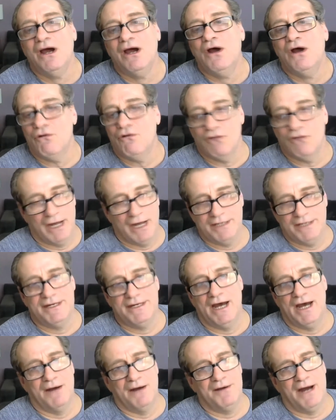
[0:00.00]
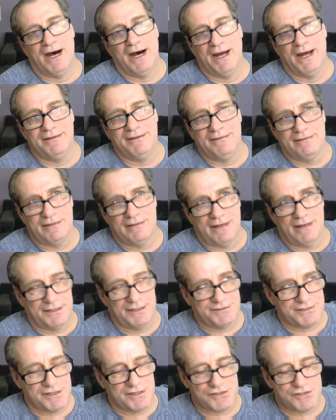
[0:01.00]
Right. No, not
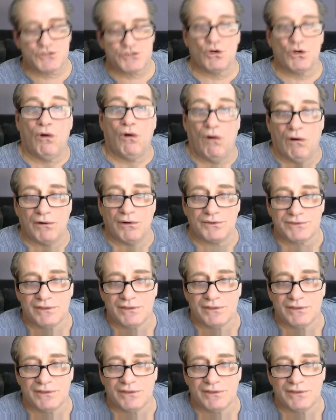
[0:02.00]
songs.